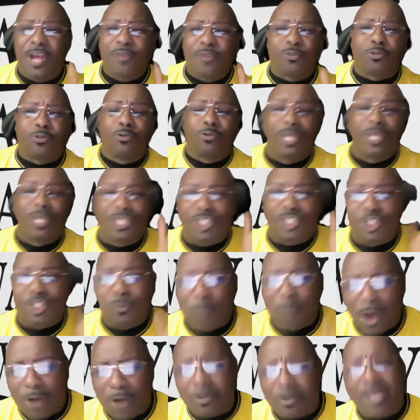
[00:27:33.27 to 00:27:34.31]
through his
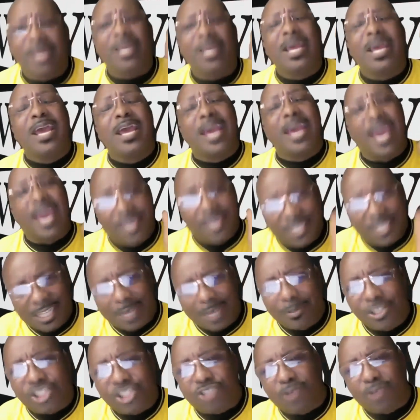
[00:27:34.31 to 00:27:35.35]
spoken and
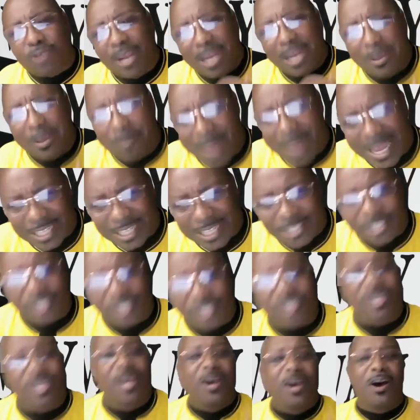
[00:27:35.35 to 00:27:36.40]
demonstrated
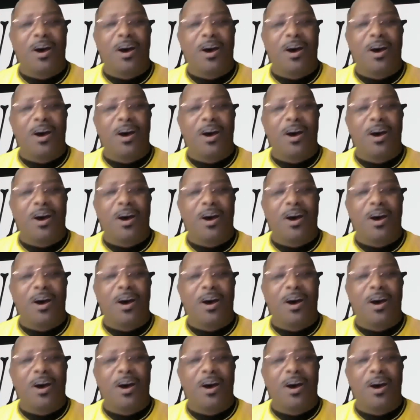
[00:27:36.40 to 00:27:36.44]
message